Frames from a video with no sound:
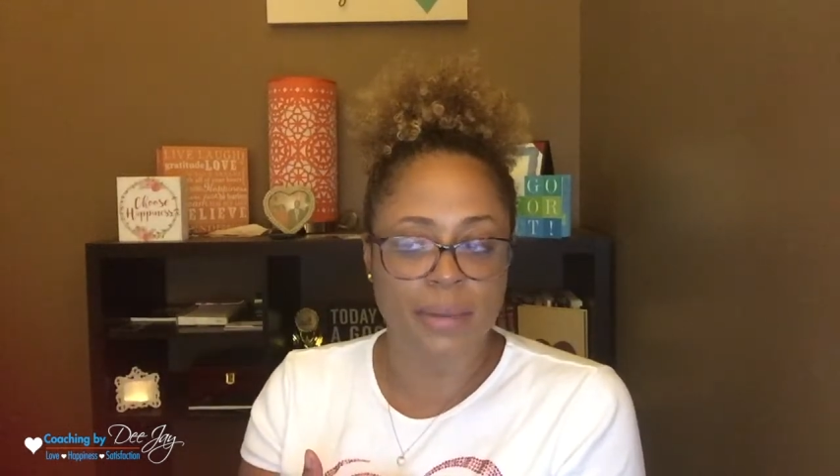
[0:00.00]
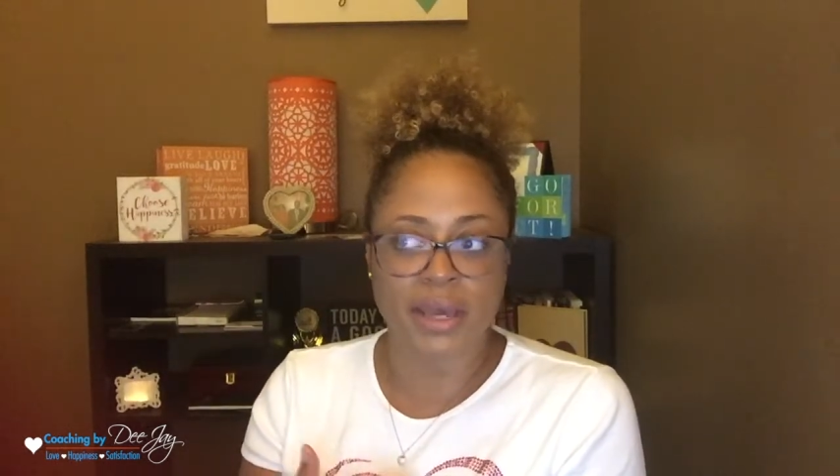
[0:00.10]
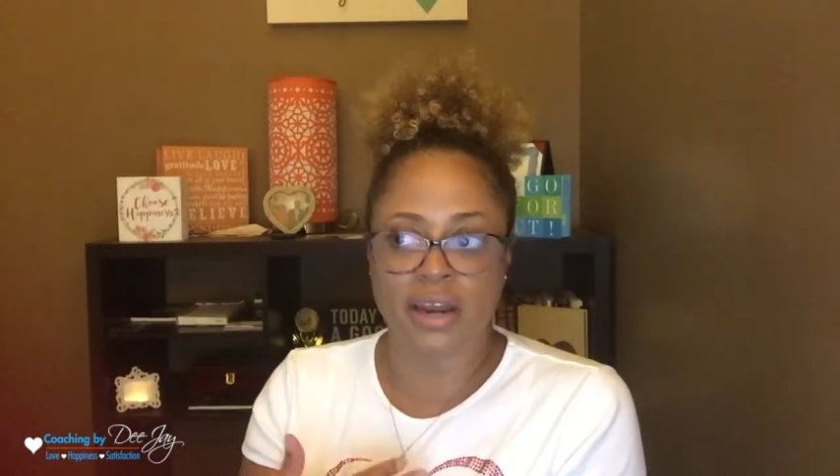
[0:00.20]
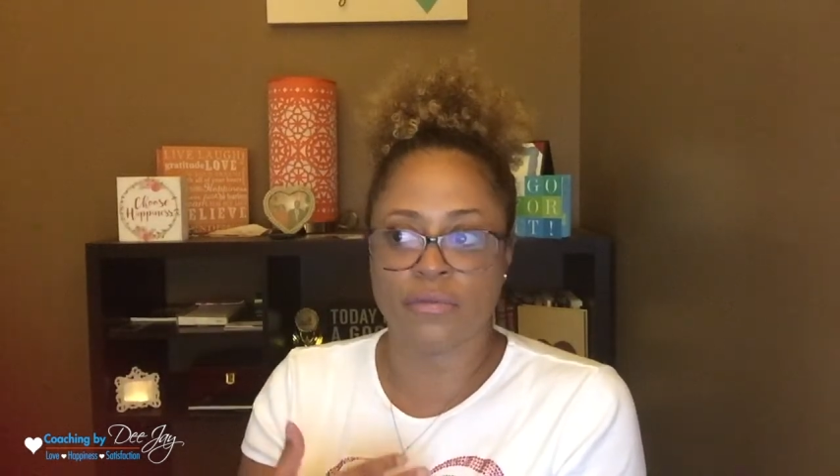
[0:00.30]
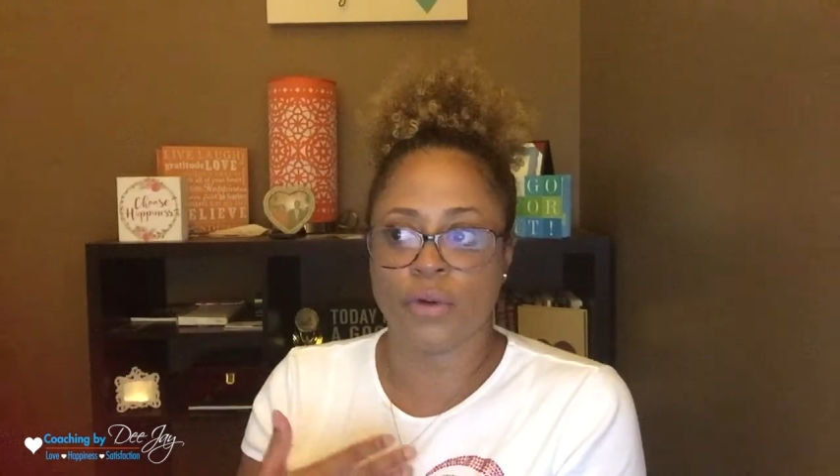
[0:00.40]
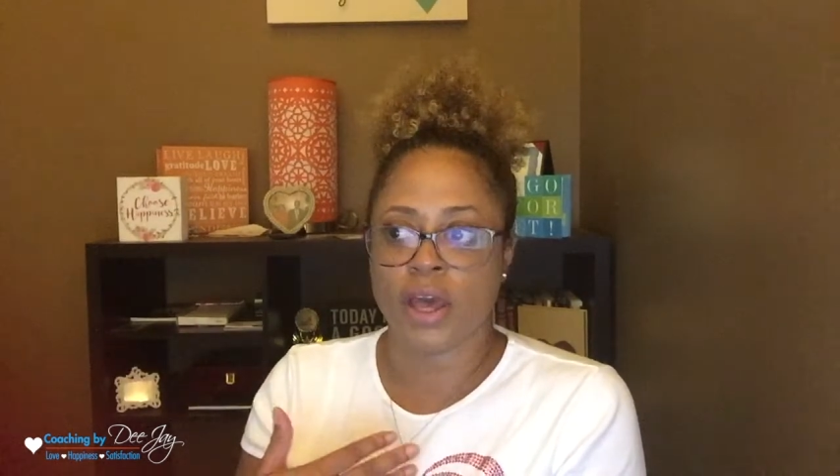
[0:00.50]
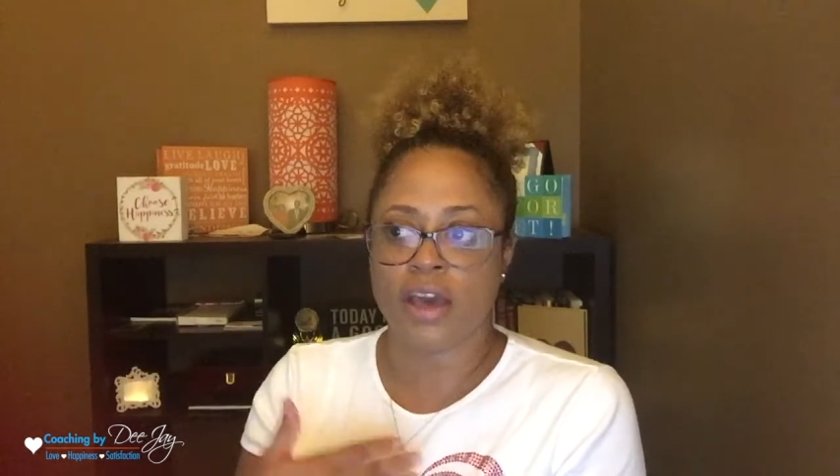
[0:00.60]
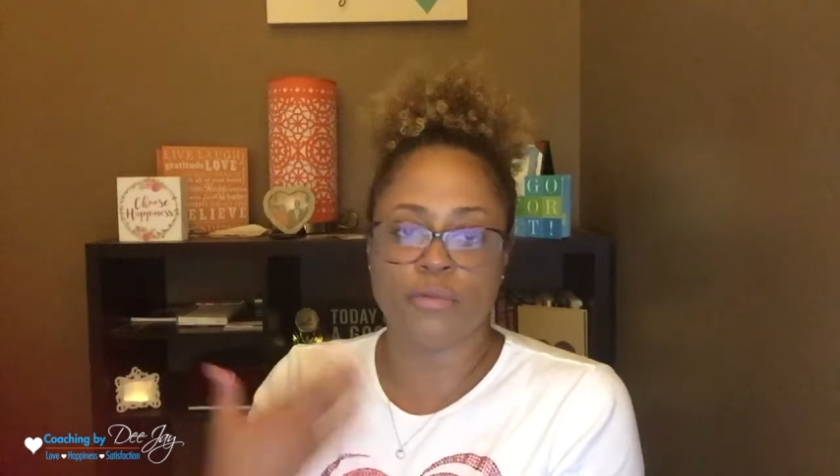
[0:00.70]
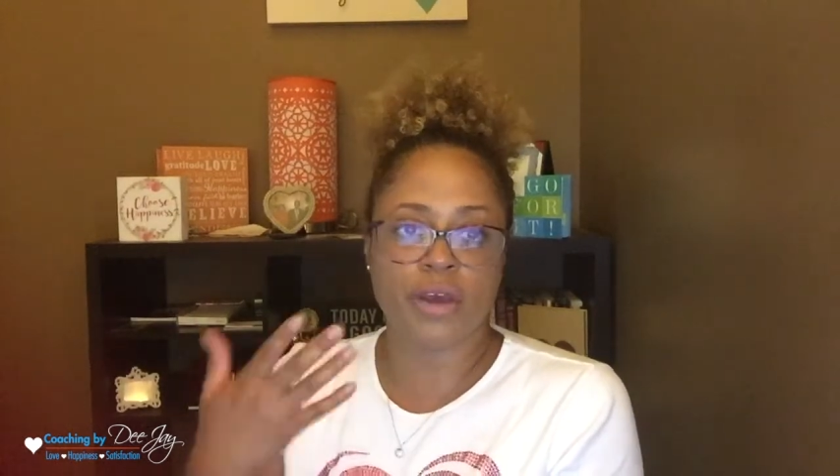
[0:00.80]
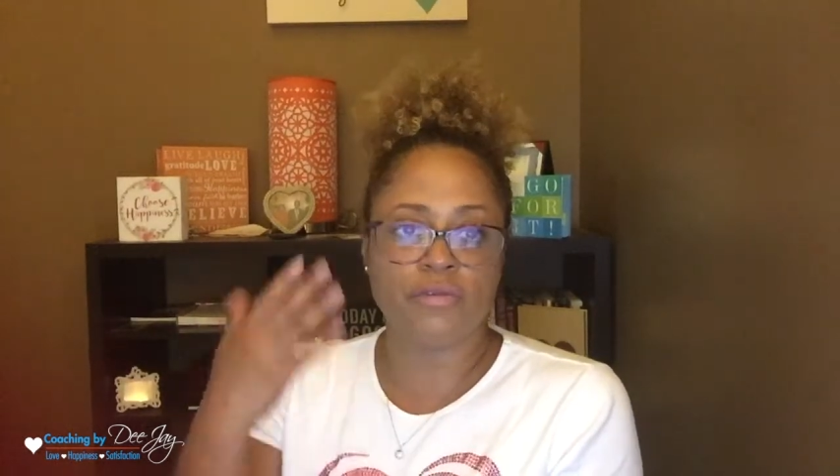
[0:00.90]
I mean,
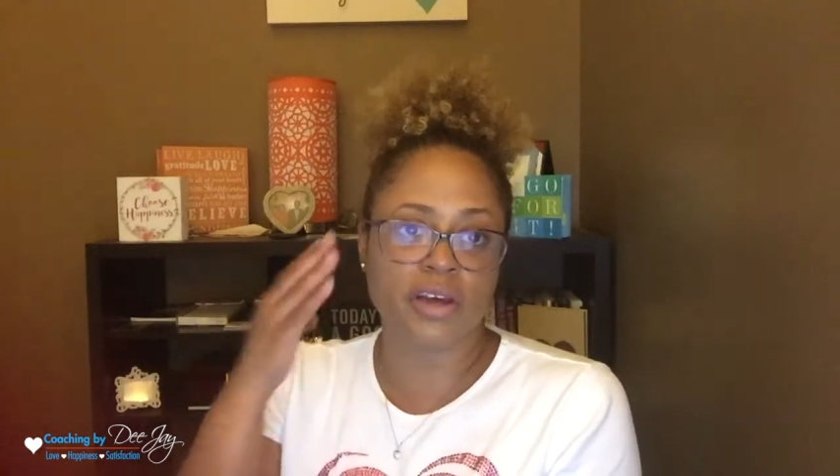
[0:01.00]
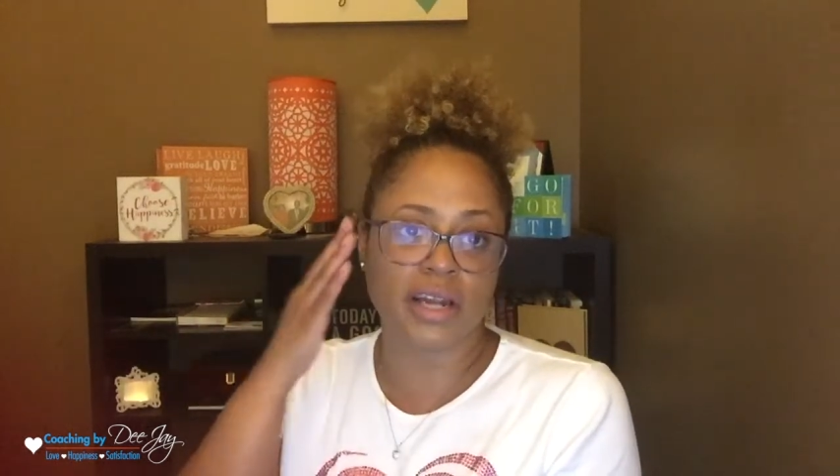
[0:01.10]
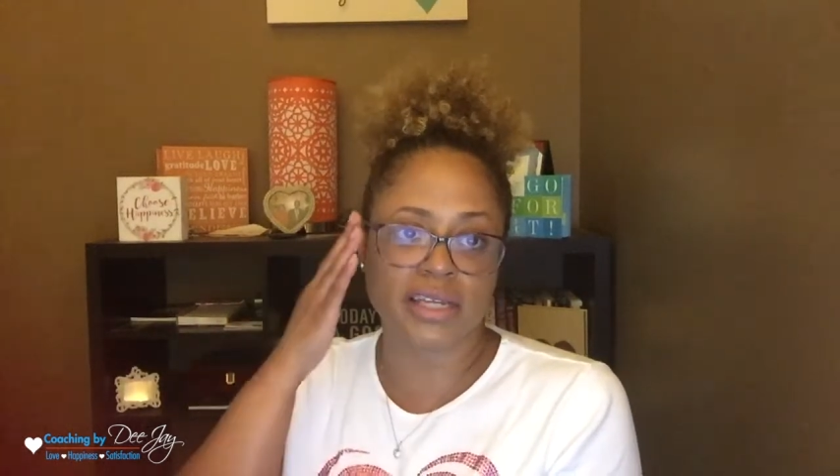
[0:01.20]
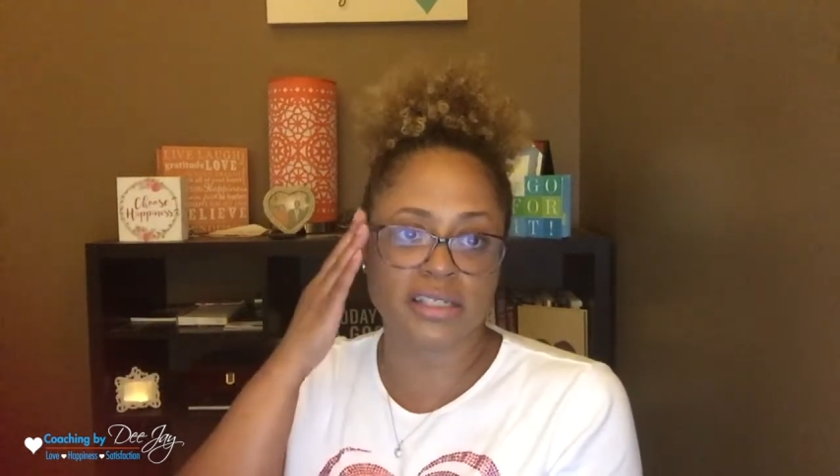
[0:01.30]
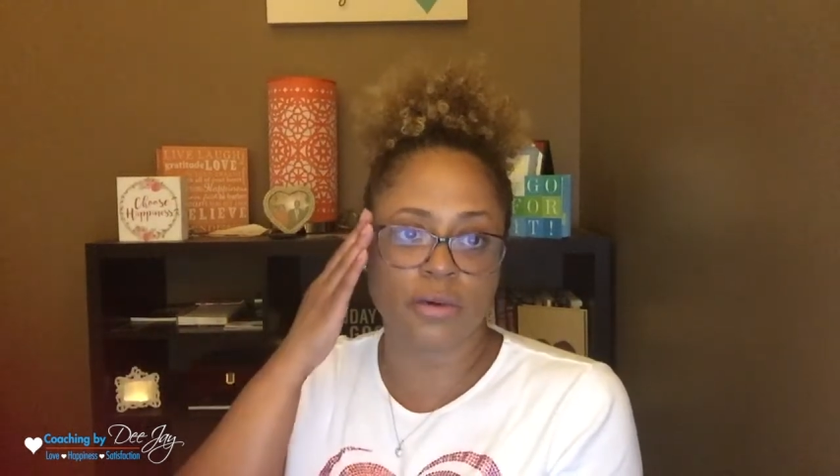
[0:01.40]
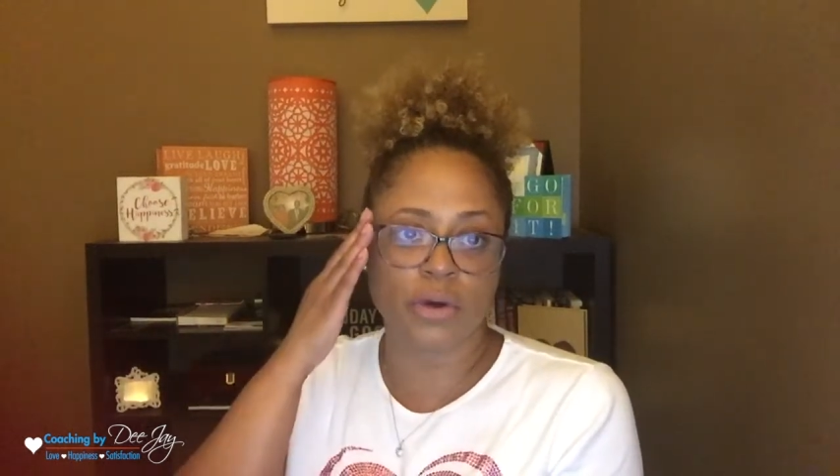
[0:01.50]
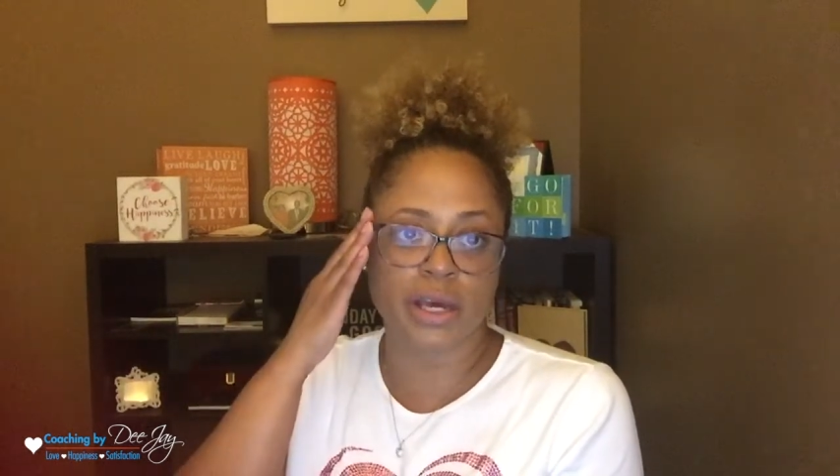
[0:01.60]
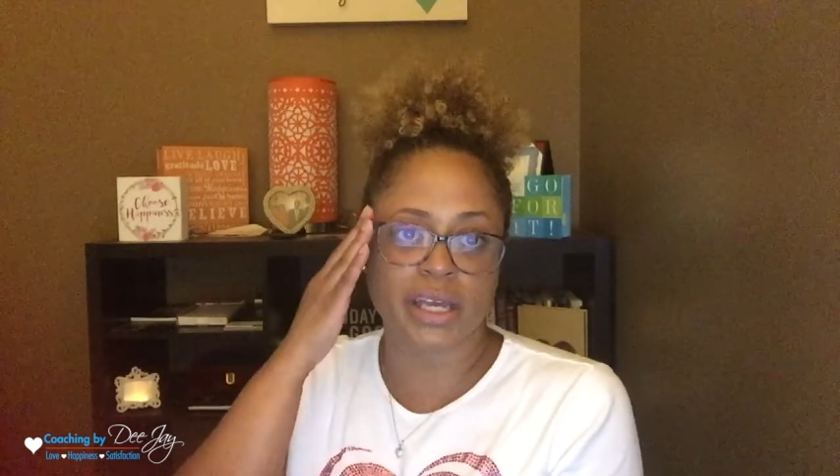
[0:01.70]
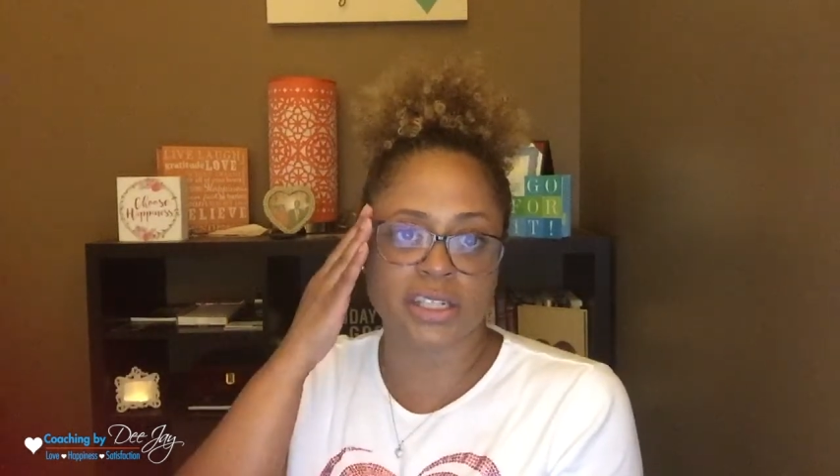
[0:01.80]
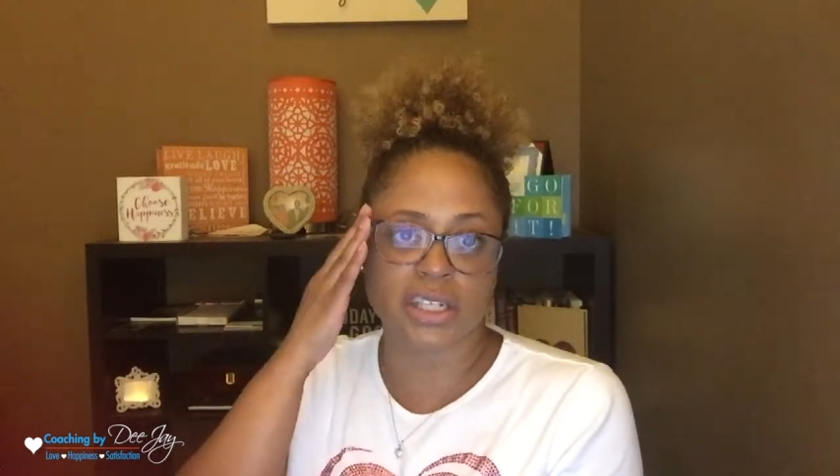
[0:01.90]
if we feel like
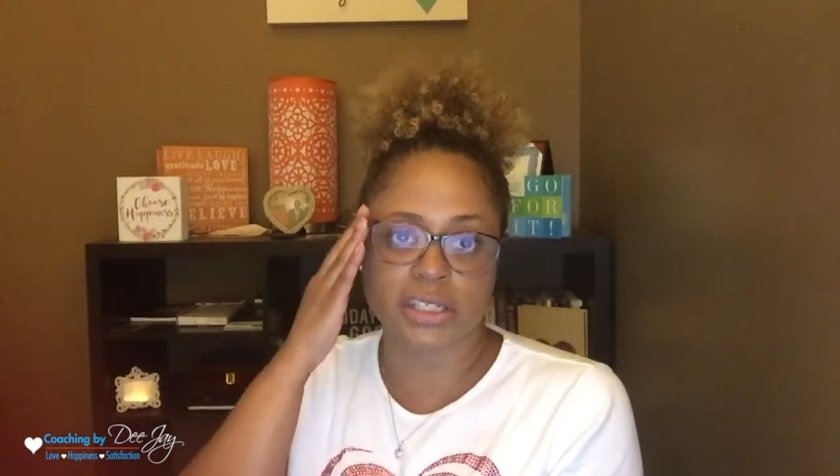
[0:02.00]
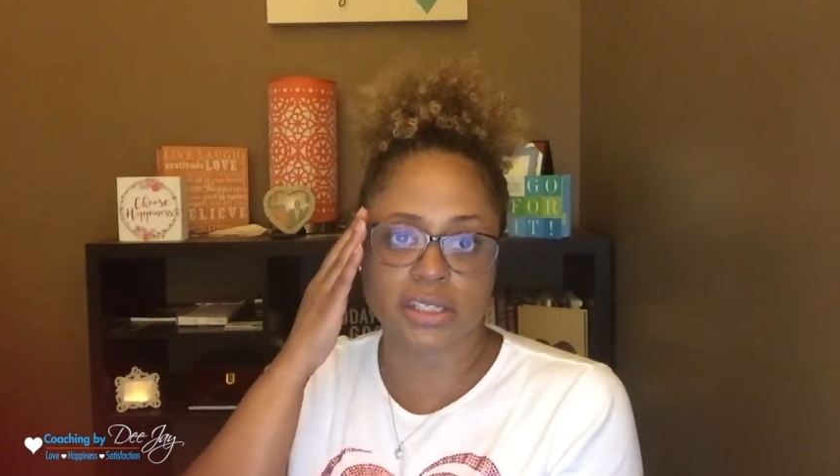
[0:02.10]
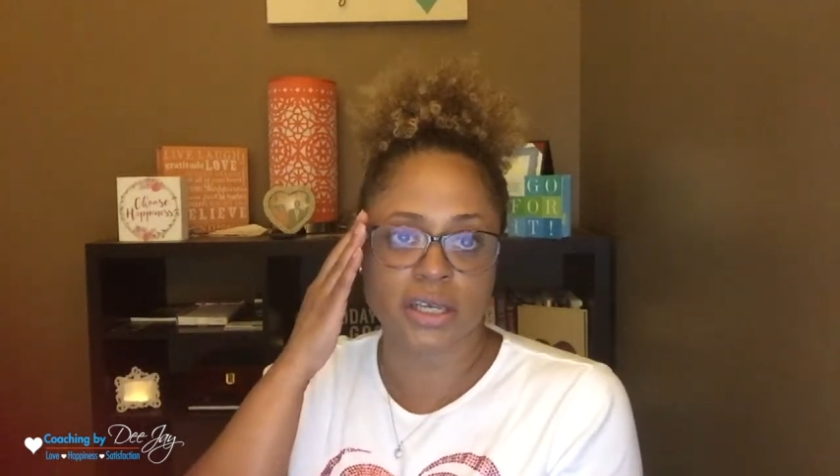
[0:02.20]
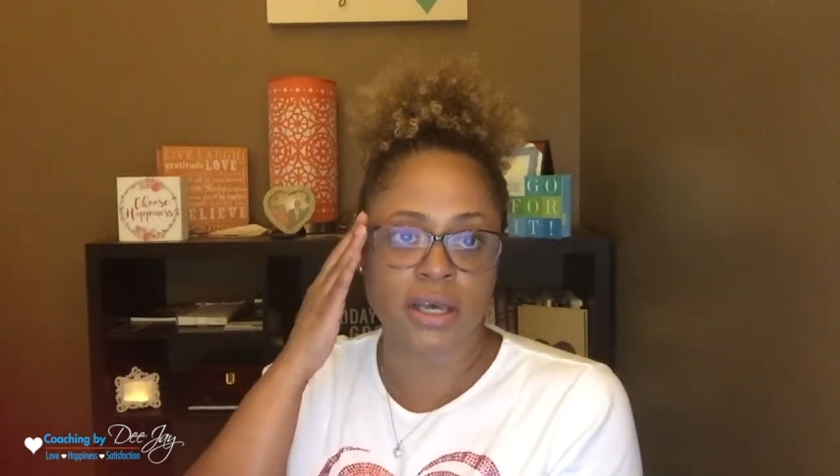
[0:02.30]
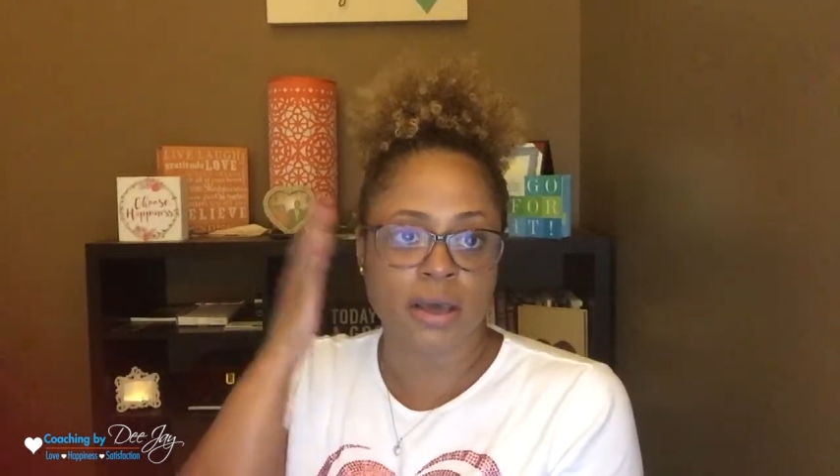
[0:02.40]
someone can just